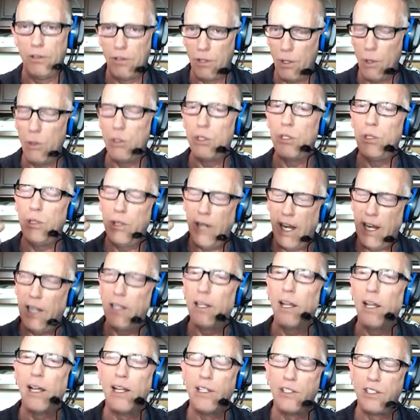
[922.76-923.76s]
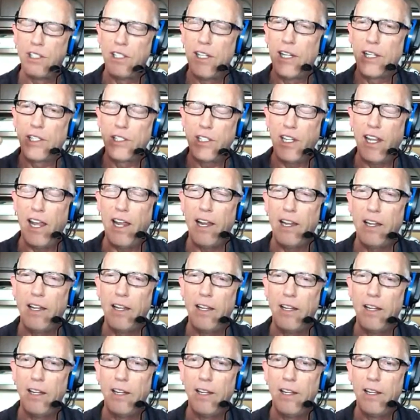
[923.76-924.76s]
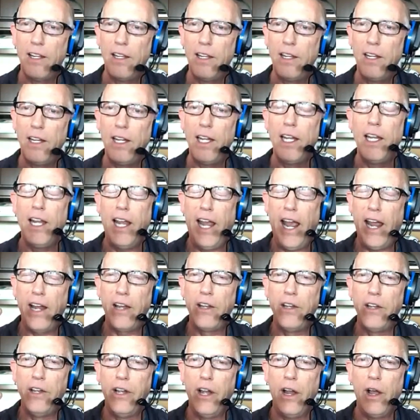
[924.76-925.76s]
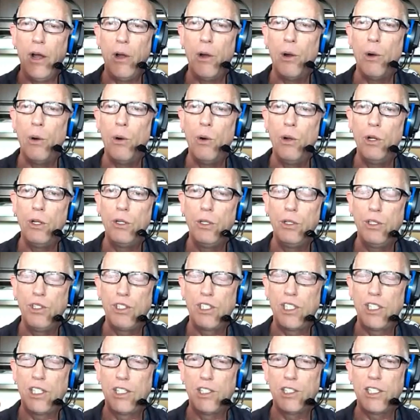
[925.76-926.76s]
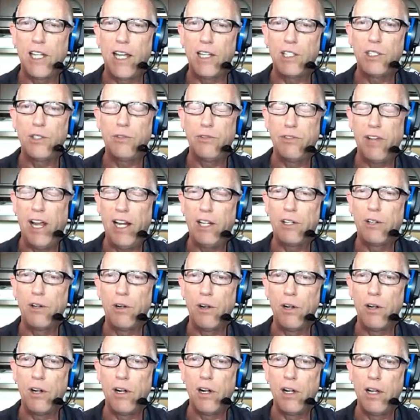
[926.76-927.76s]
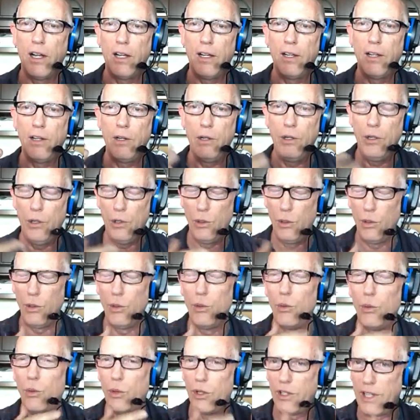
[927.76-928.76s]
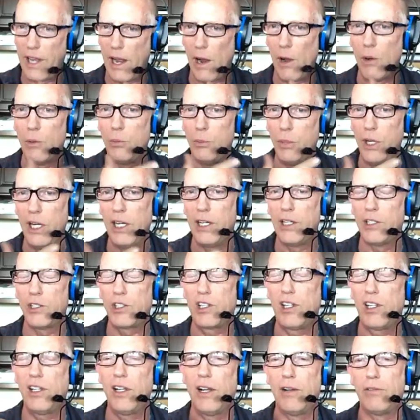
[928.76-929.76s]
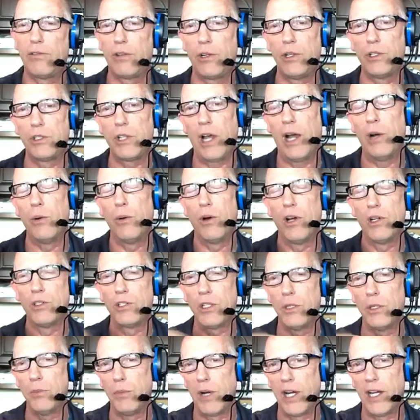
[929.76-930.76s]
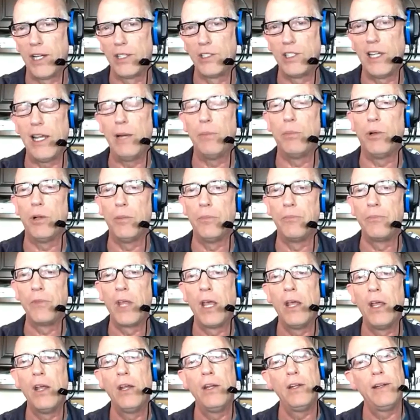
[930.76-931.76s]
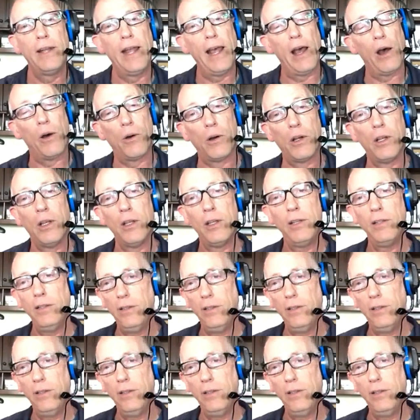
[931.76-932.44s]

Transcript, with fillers: those are your headlines the next day. He had no success vector without being as clever as I was in my example. Now,